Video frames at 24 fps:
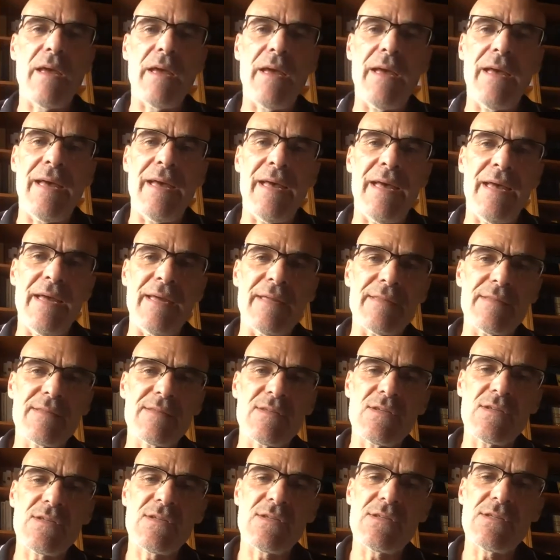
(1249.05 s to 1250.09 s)
and
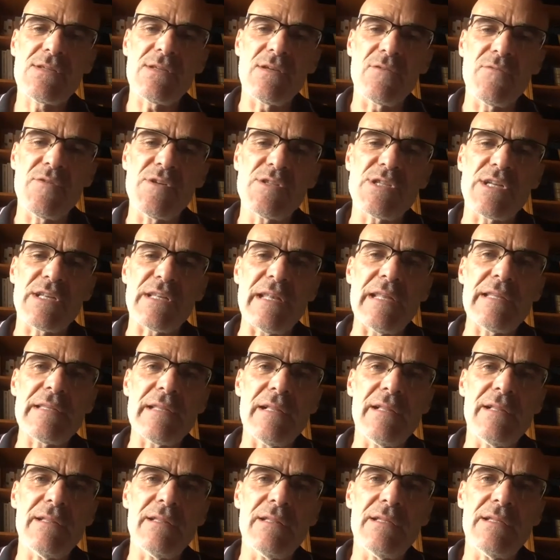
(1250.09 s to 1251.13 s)
Richard
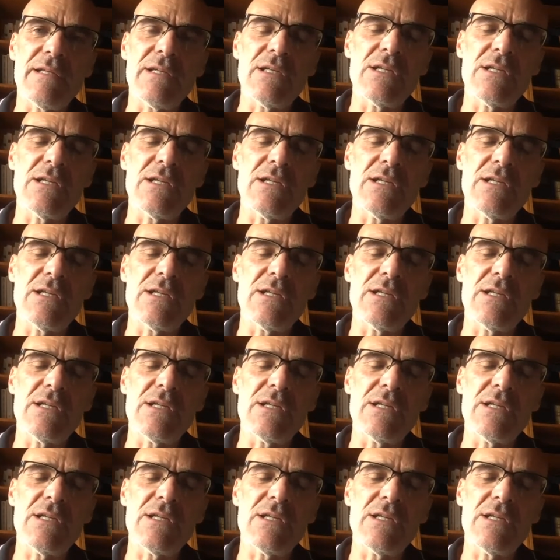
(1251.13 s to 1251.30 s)
Little